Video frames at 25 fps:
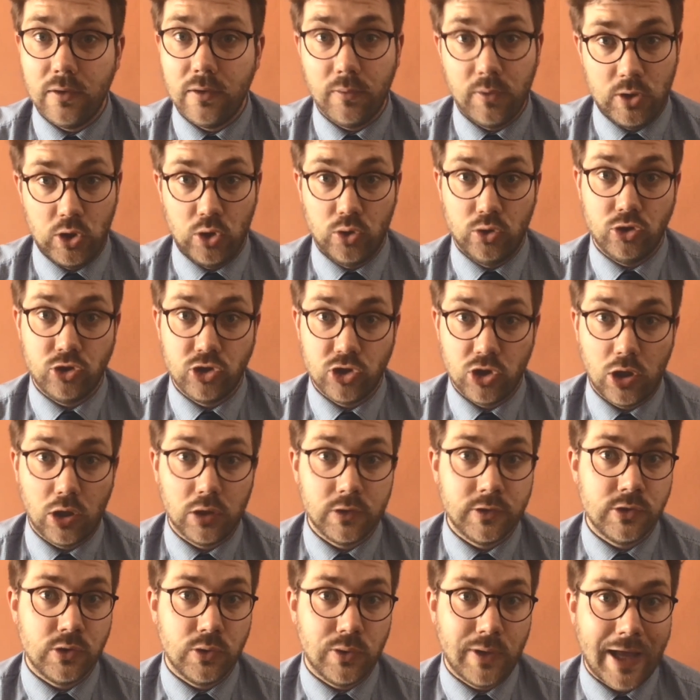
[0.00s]
You're
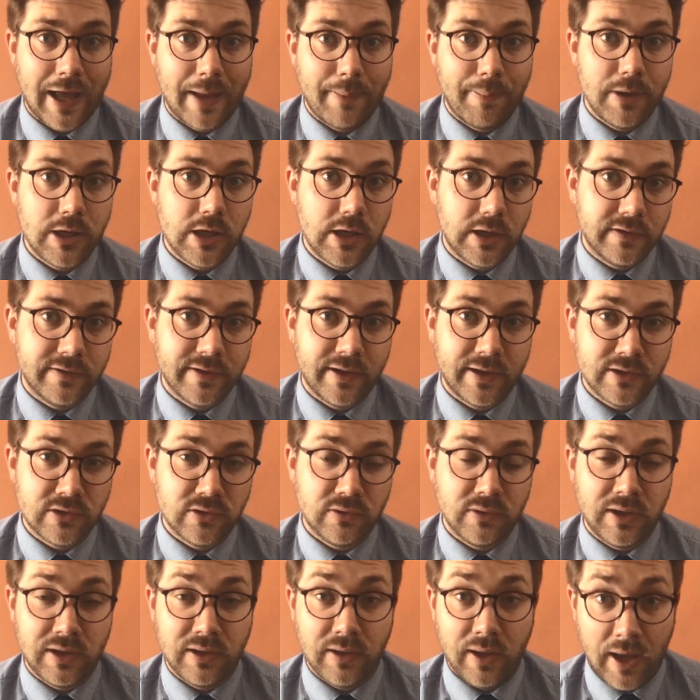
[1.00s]
shocked, you're happy, excited
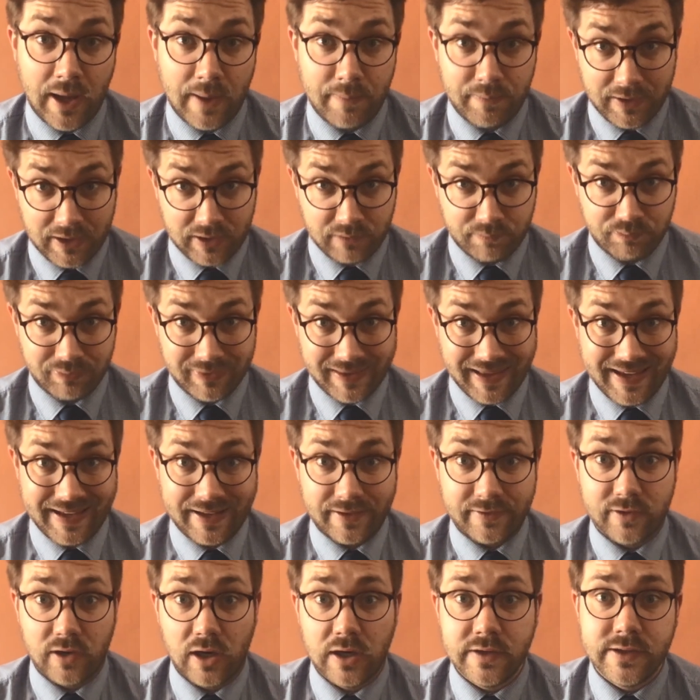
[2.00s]

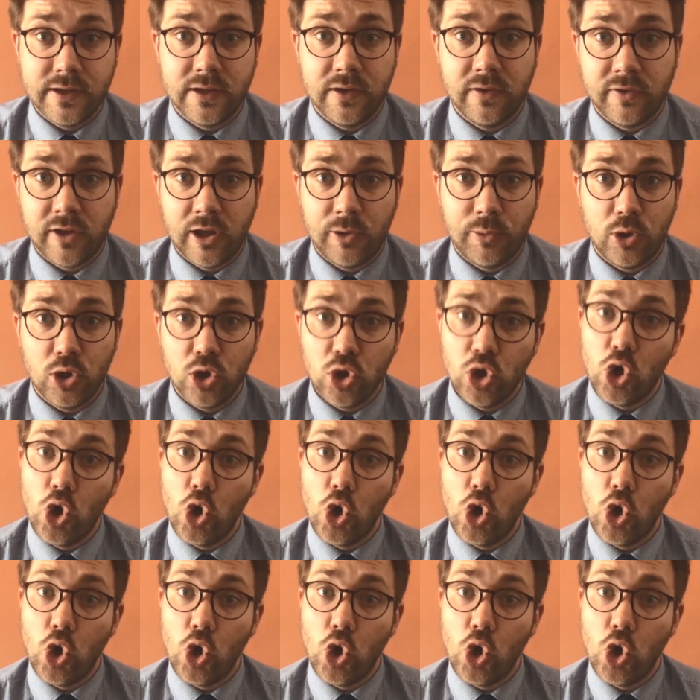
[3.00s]
and so on.